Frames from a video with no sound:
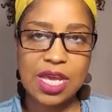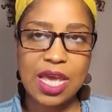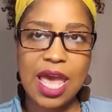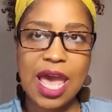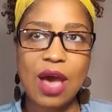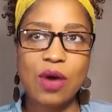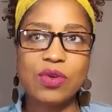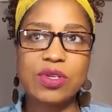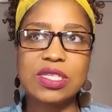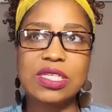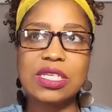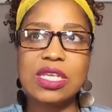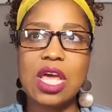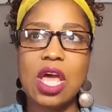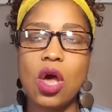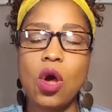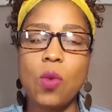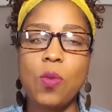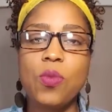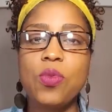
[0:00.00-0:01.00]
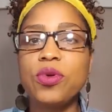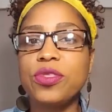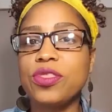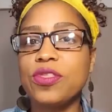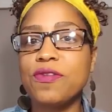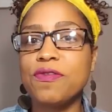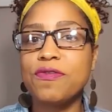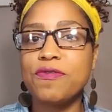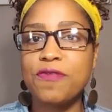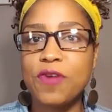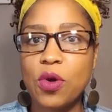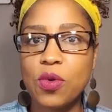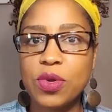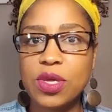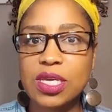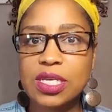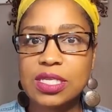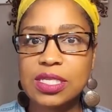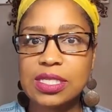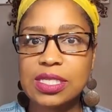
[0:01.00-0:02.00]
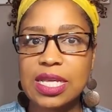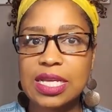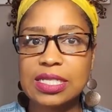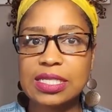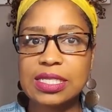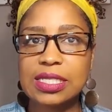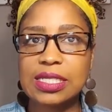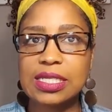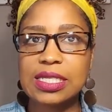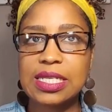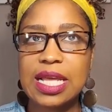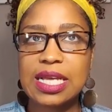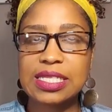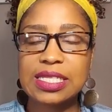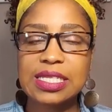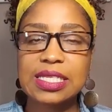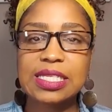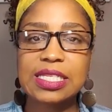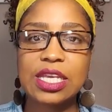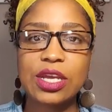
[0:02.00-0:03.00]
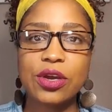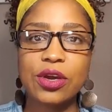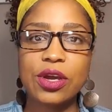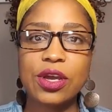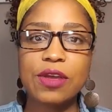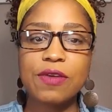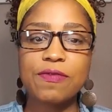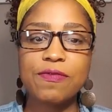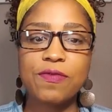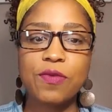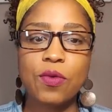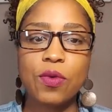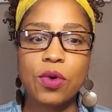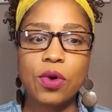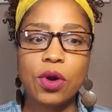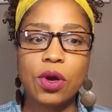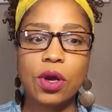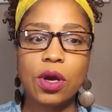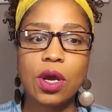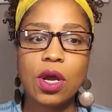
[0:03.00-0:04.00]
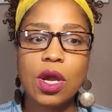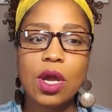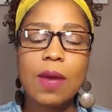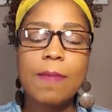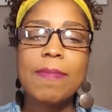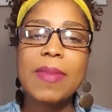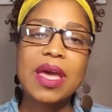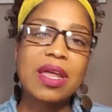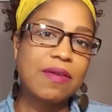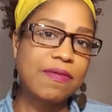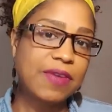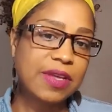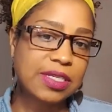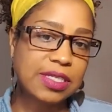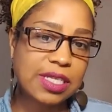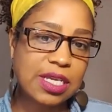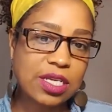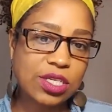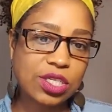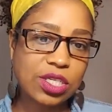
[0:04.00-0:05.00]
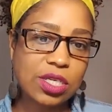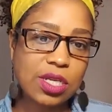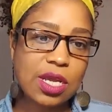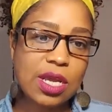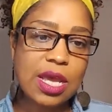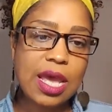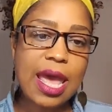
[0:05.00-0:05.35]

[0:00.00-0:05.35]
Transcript: How does it help with the focus that's necessary for manifestation?